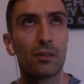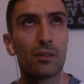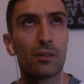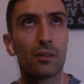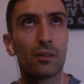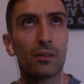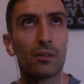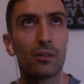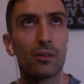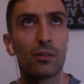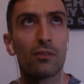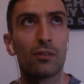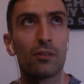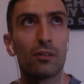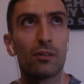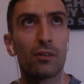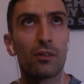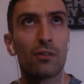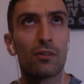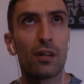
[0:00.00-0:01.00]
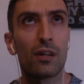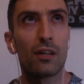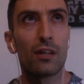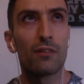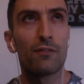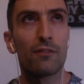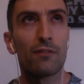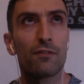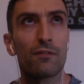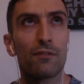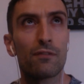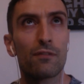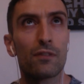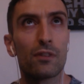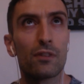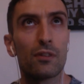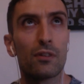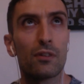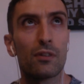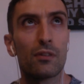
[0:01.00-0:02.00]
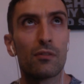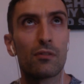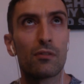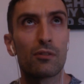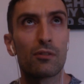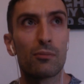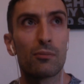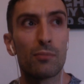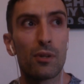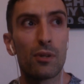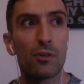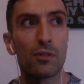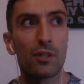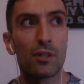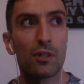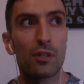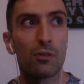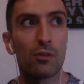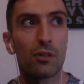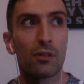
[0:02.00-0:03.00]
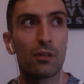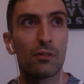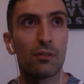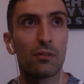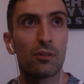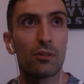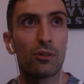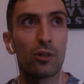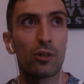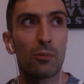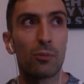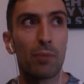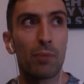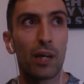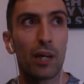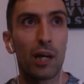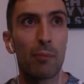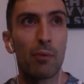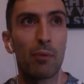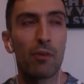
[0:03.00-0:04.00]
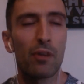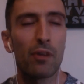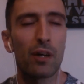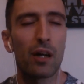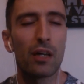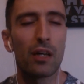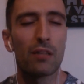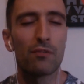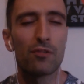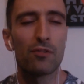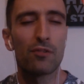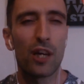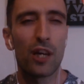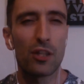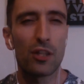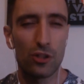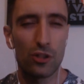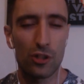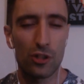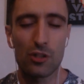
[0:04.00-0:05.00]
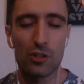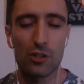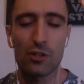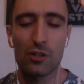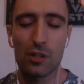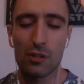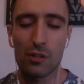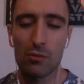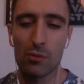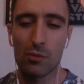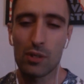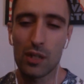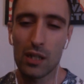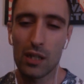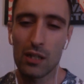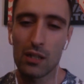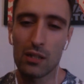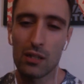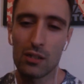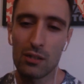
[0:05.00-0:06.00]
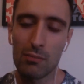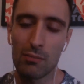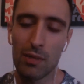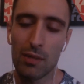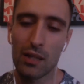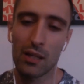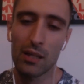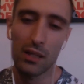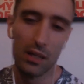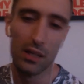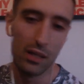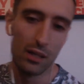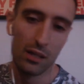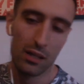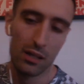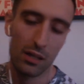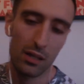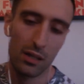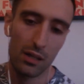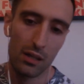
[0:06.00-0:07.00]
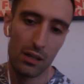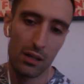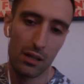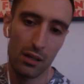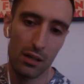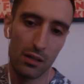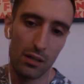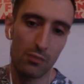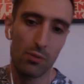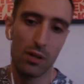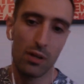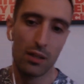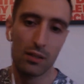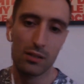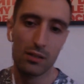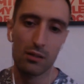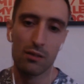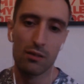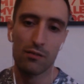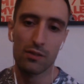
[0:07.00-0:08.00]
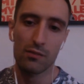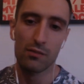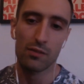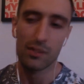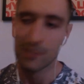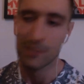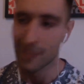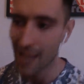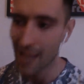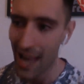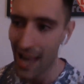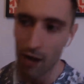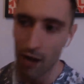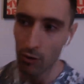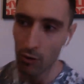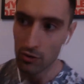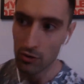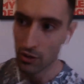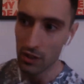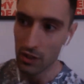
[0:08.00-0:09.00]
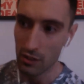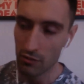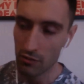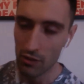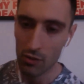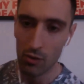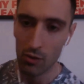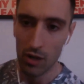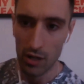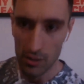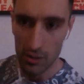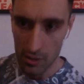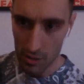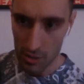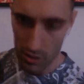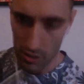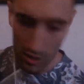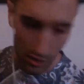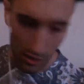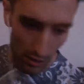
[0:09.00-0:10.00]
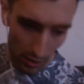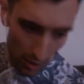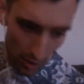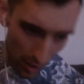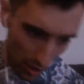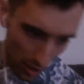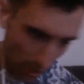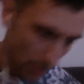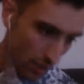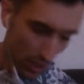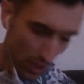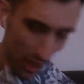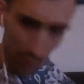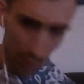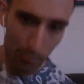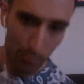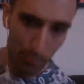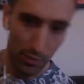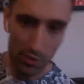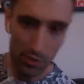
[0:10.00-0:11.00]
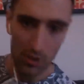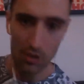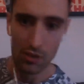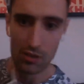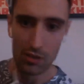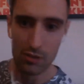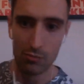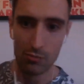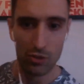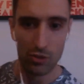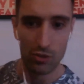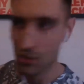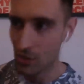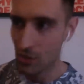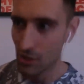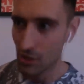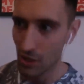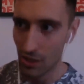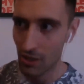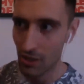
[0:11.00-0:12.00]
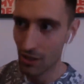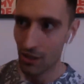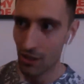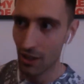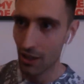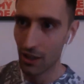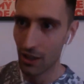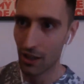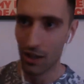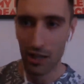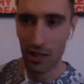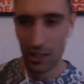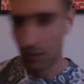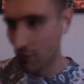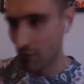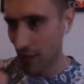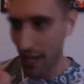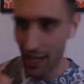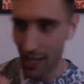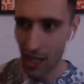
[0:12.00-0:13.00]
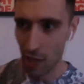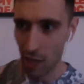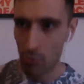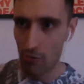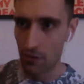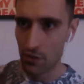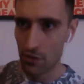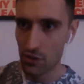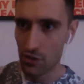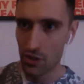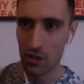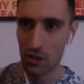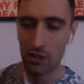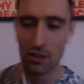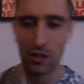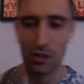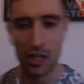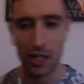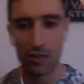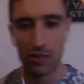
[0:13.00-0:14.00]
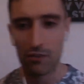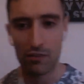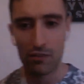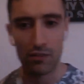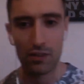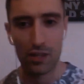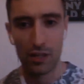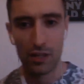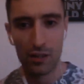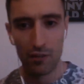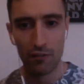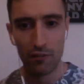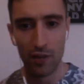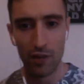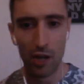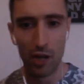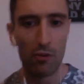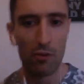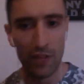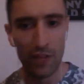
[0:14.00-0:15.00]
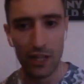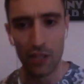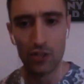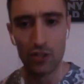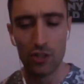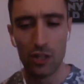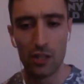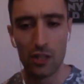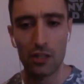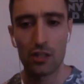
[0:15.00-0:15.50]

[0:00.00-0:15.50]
You can kind of, through music, you can pick up on the kind of gestures that were needed to make it as well. So if something's loud, then it requires a certain impetus, which is like a kind of echo of a certain kind of flow of energy.